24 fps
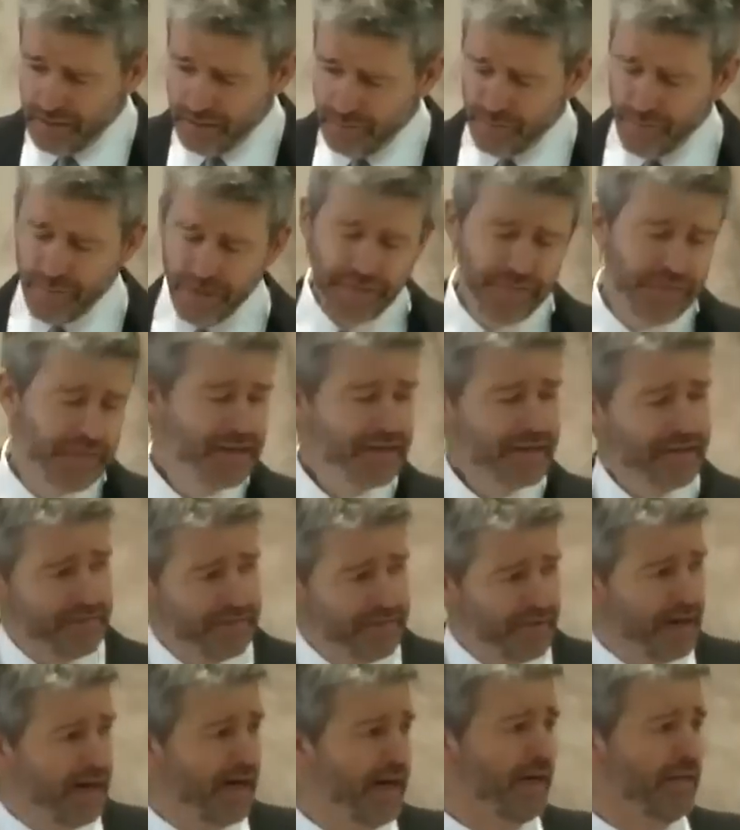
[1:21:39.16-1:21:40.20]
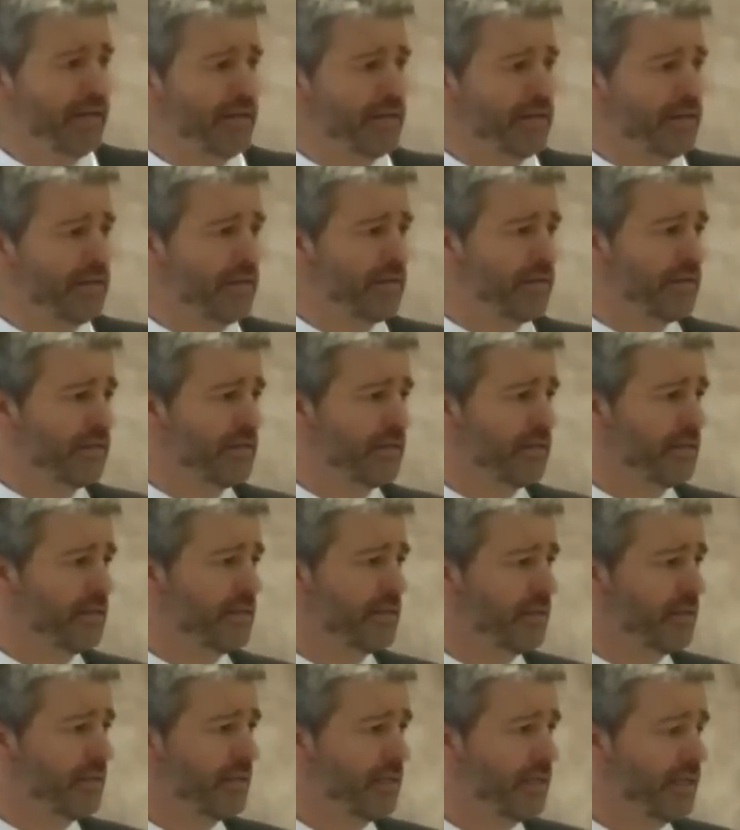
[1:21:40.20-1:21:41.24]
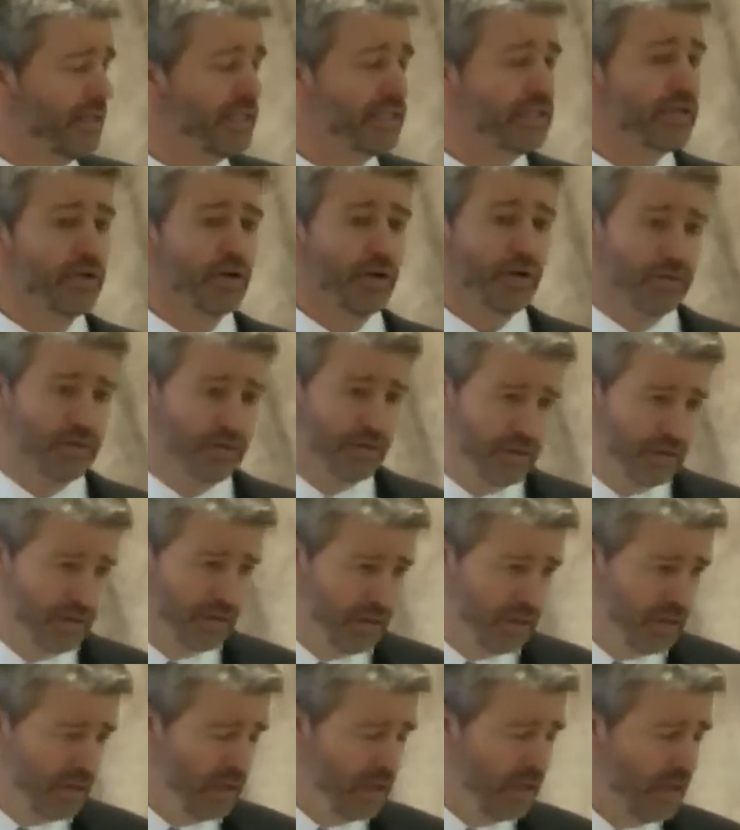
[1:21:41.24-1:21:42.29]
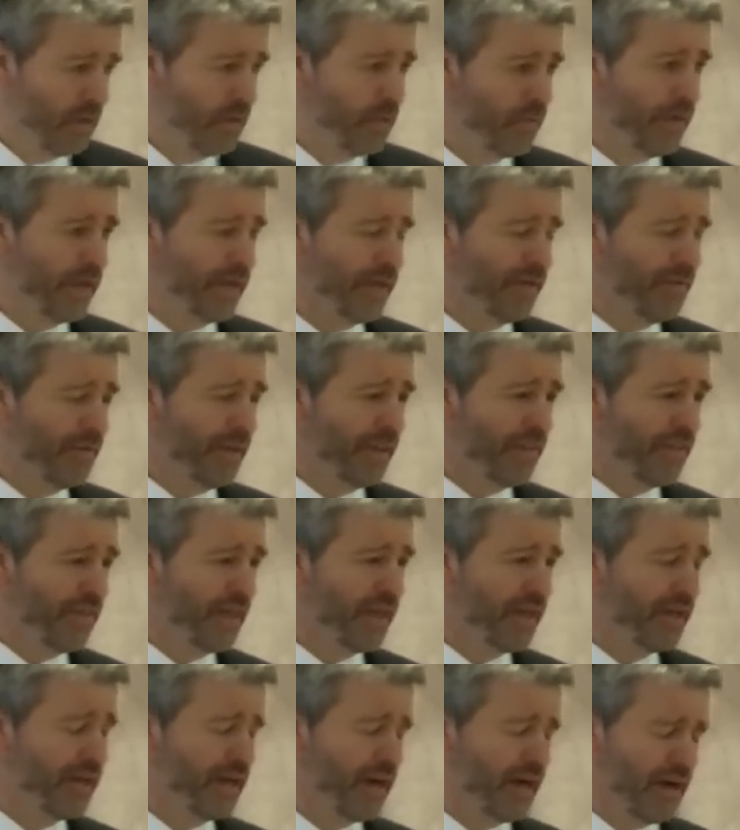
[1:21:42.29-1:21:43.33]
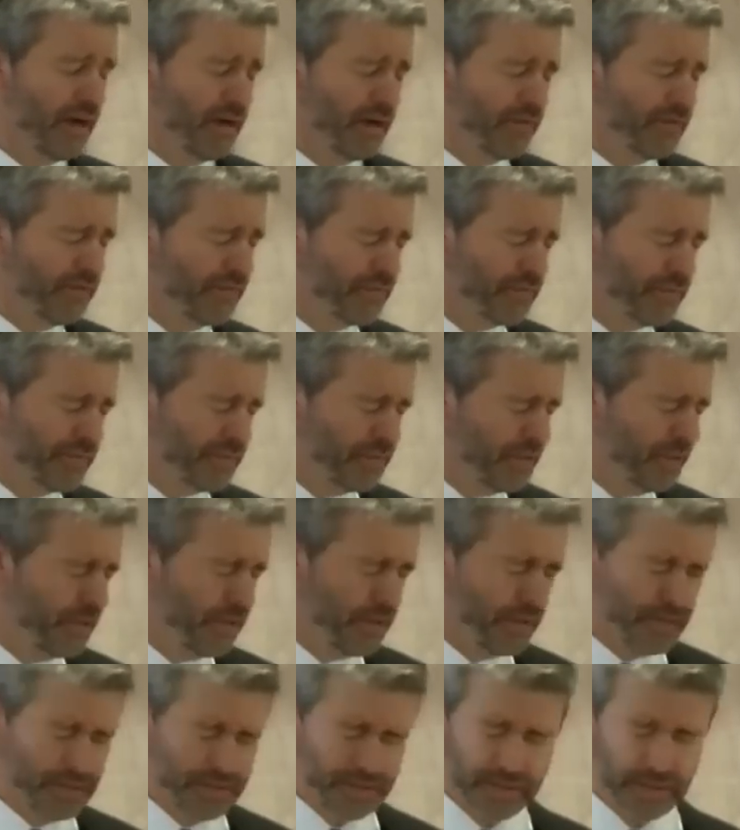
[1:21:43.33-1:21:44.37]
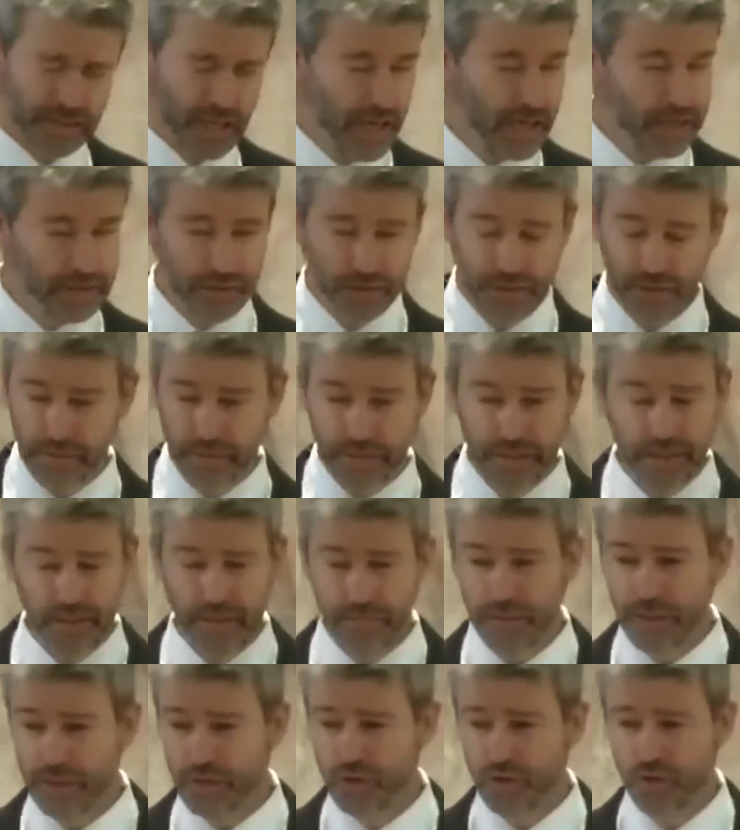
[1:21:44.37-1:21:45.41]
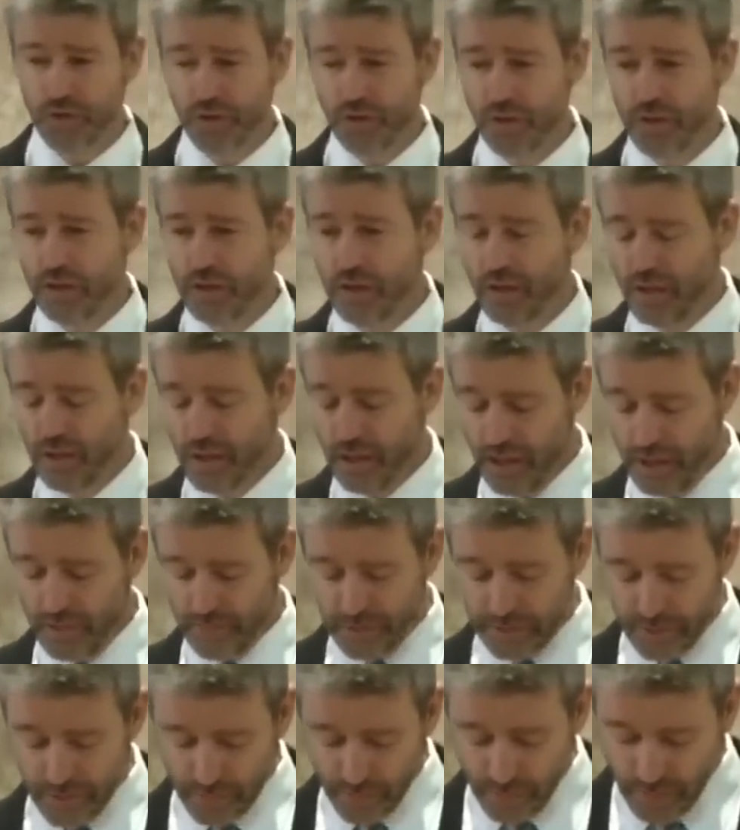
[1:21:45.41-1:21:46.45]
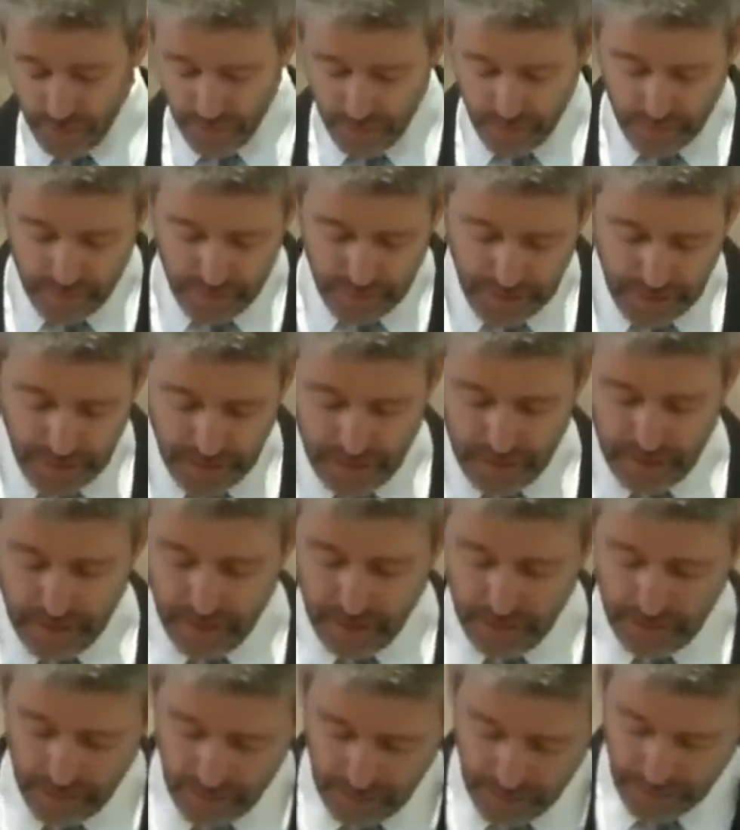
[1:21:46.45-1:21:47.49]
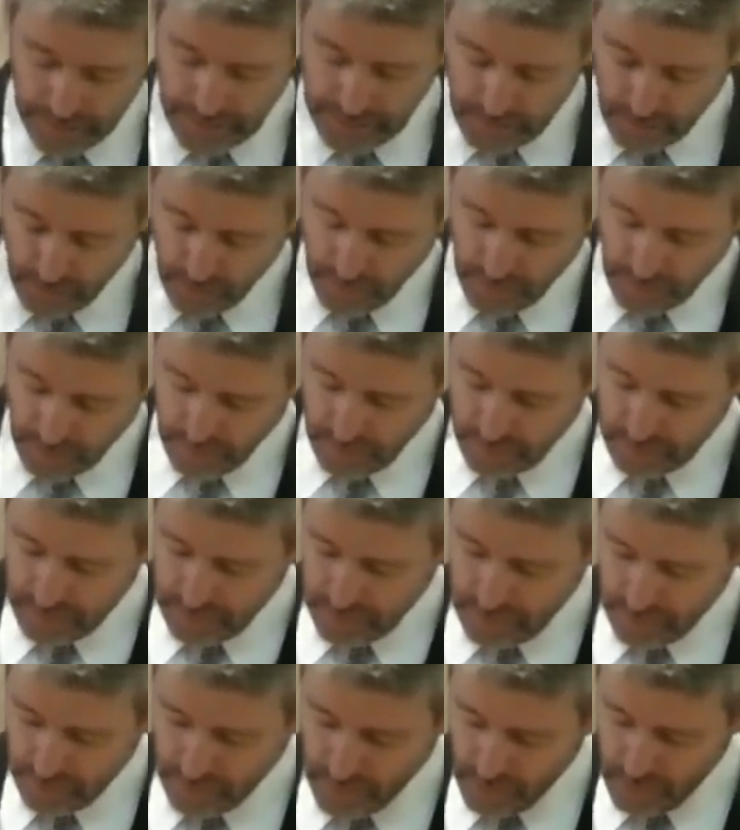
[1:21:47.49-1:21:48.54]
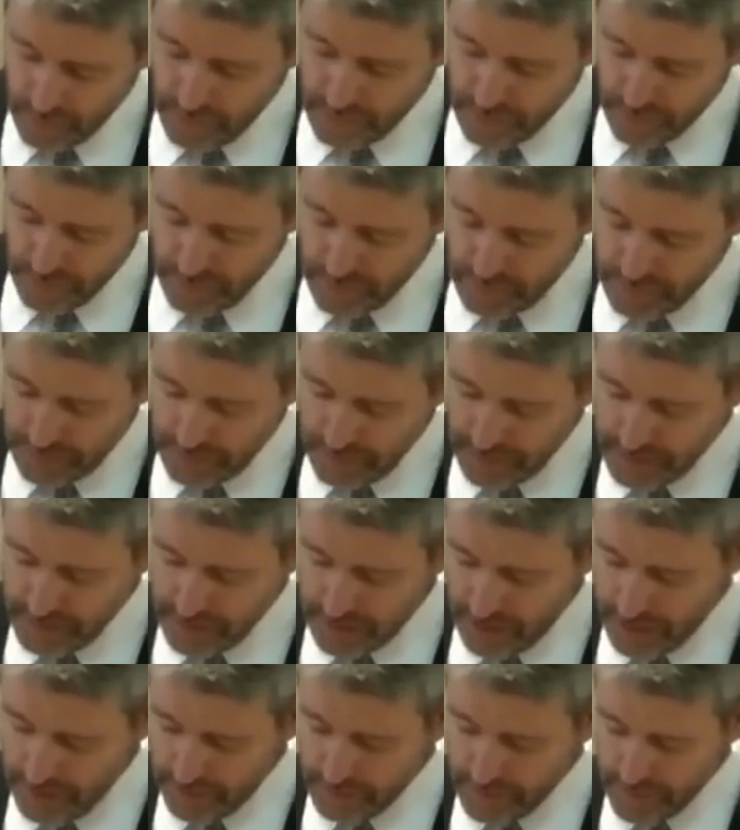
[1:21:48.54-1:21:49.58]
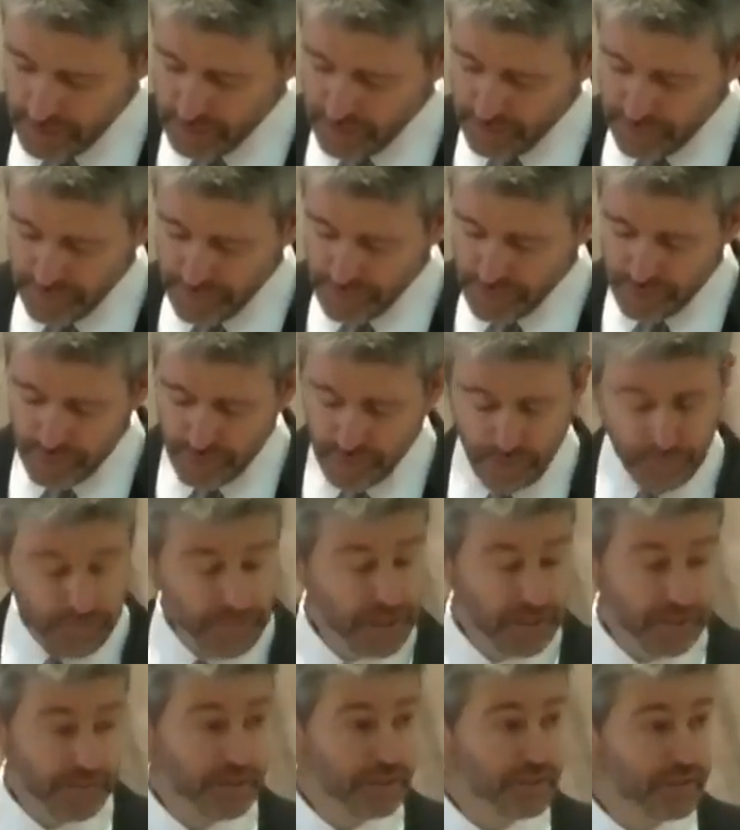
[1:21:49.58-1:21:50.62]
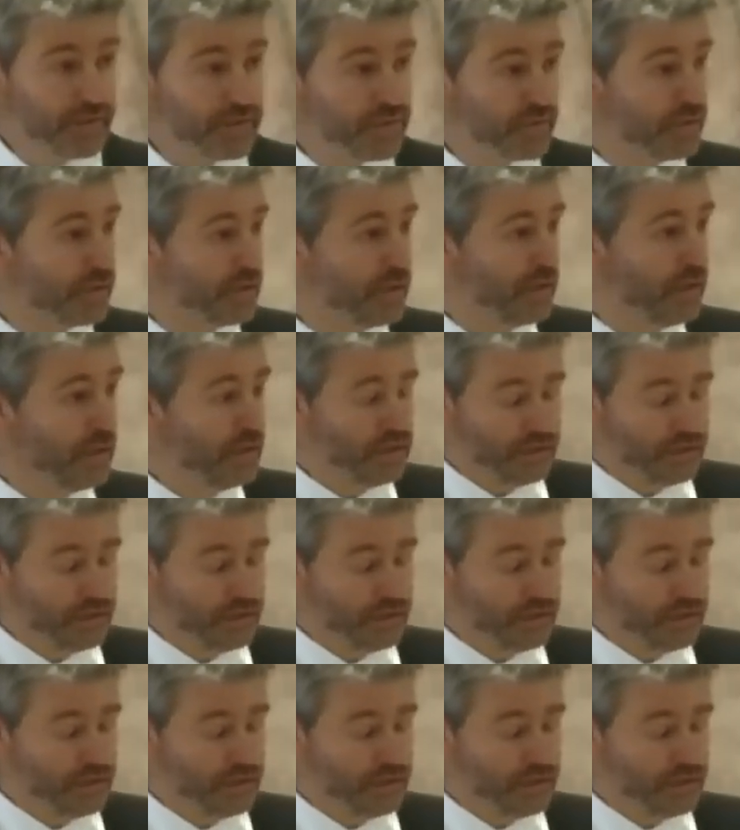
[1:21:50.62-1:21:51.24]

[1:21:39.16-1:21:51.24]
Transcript: when we think of idol, idolon, we, we think of, you know, a statue, an image. But the word in, in the Greek world, in the Roman world at that time, could refer to appearance,